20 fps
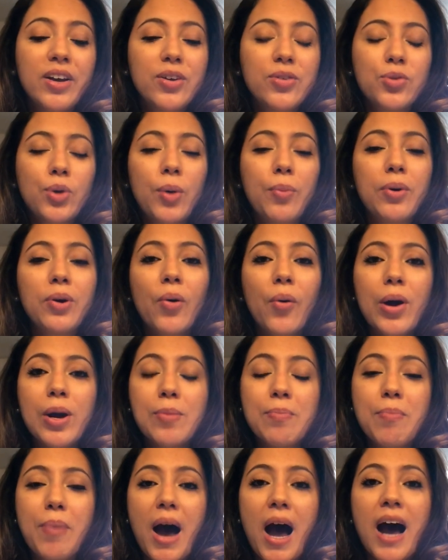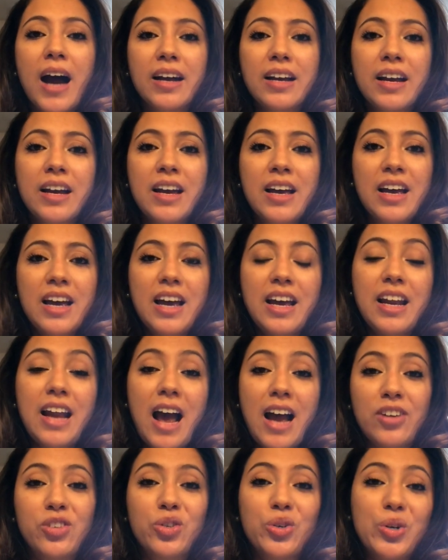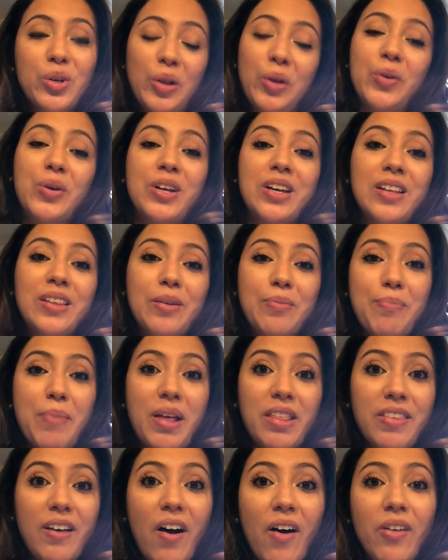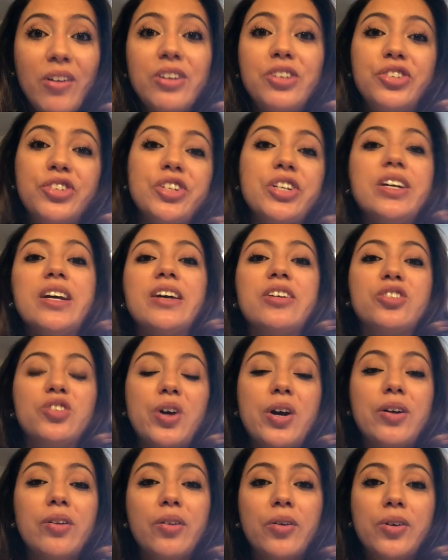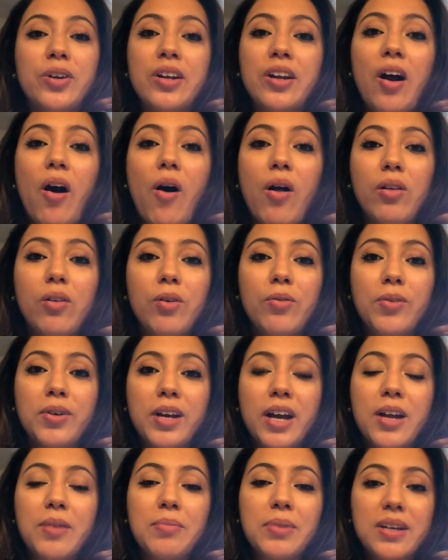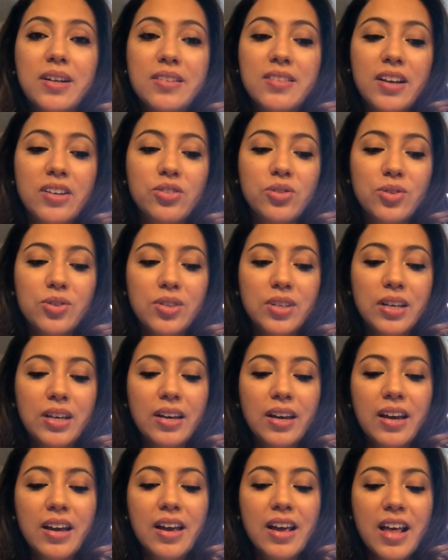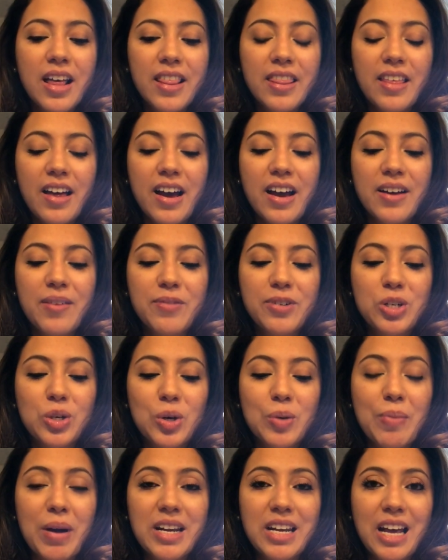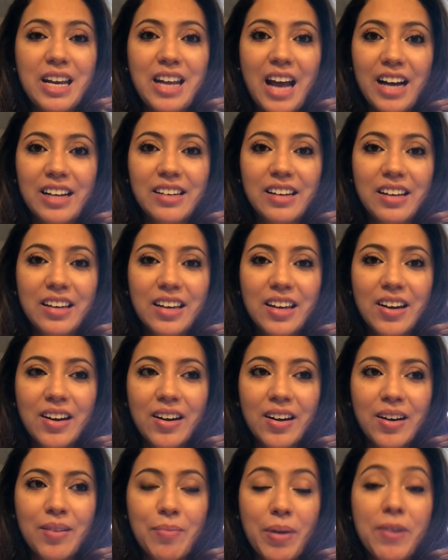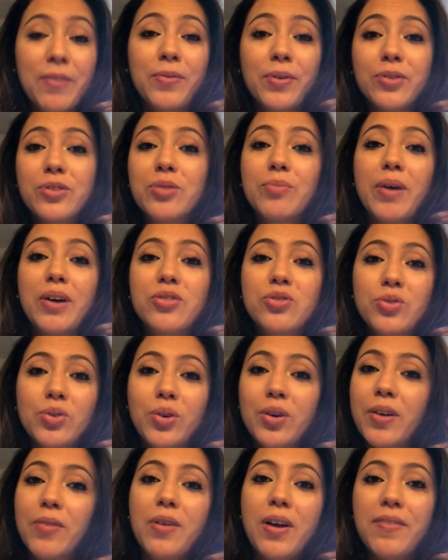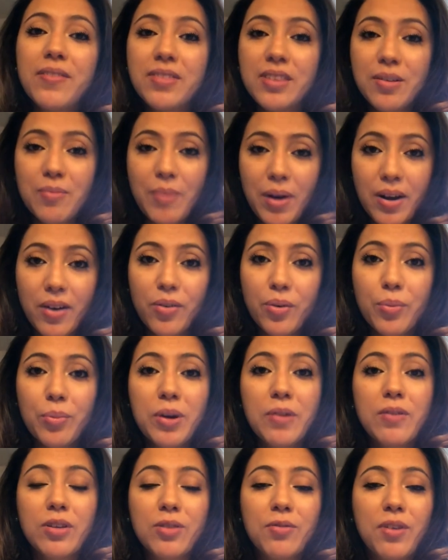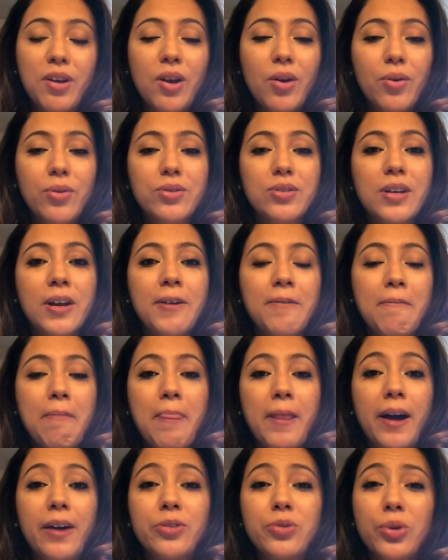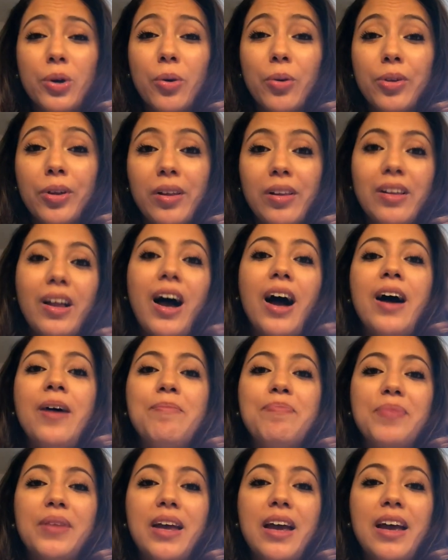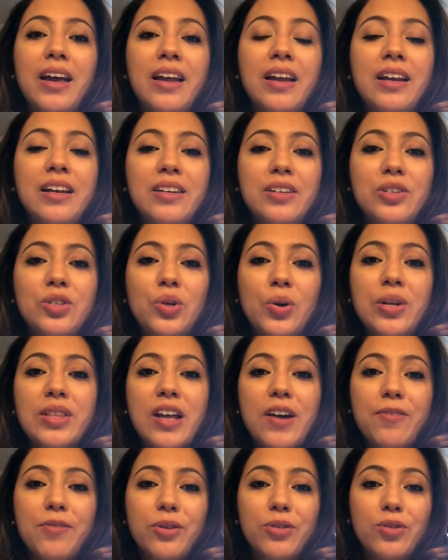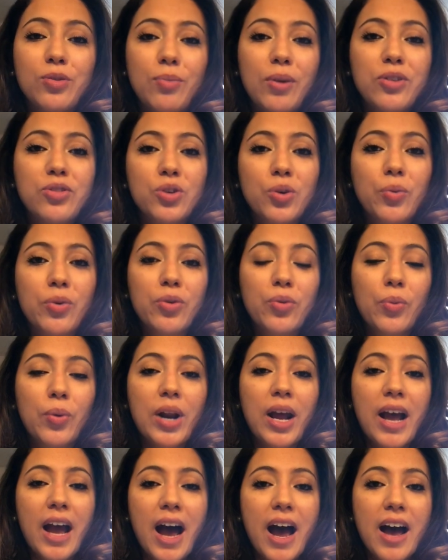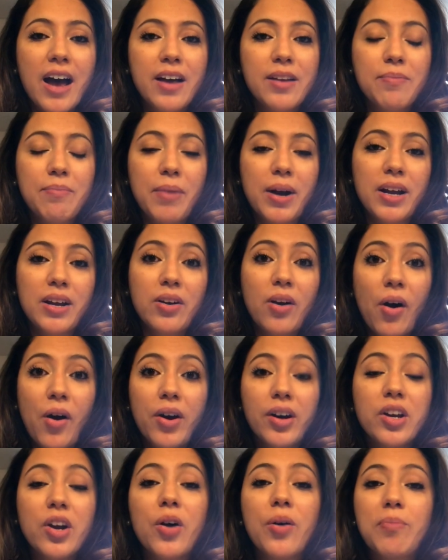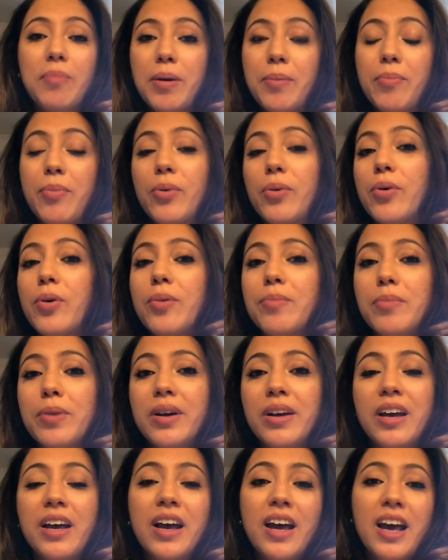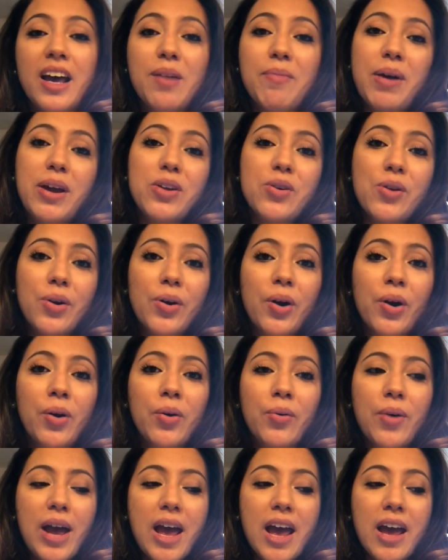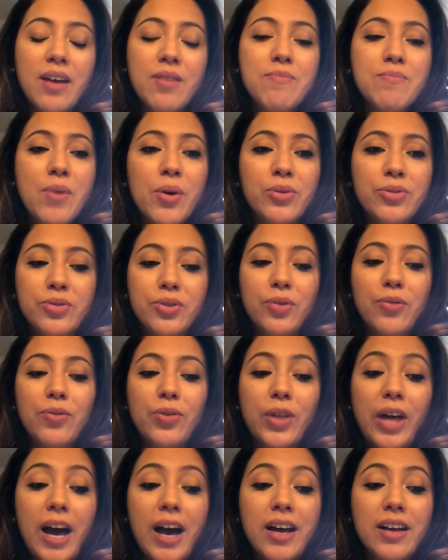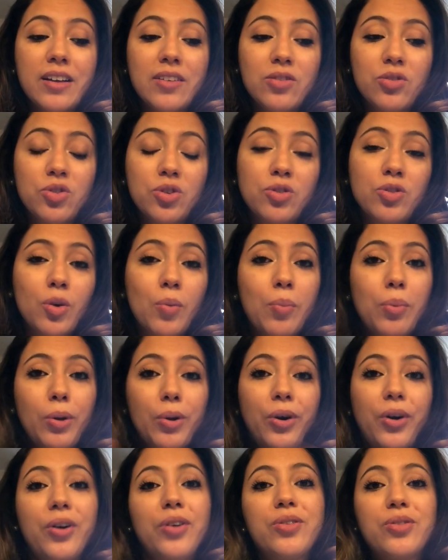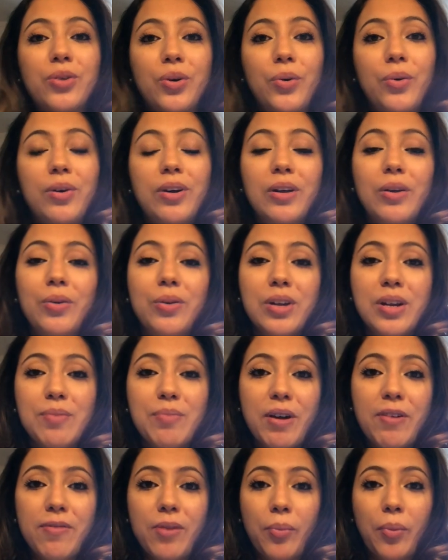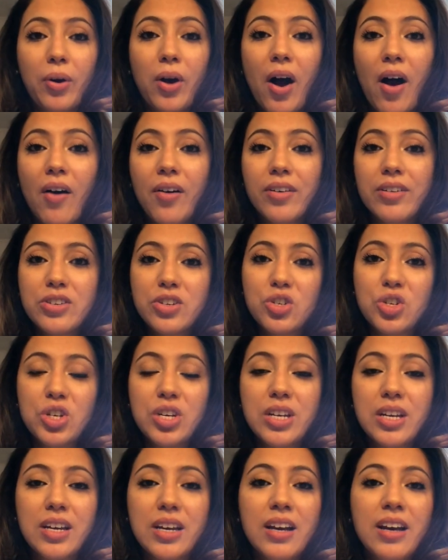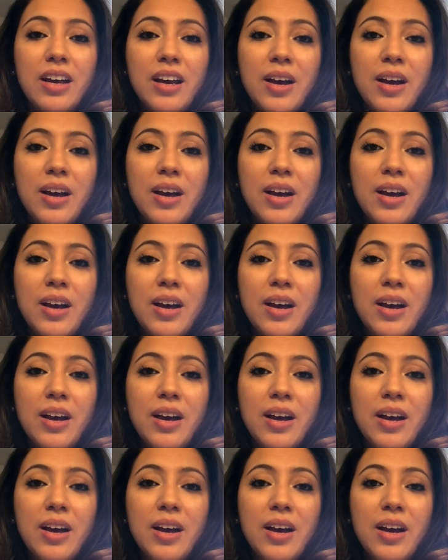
So I've been going back and actually learning the pathology and trying to learn it all over again, because I just think that during my didactic year, my first semester, if you haven't seen my other previous videos, I struggled a lot, and during that first semester was when I had my cardio and my pulm and my neuro, and most of that is just a blur, so including my pharmacology,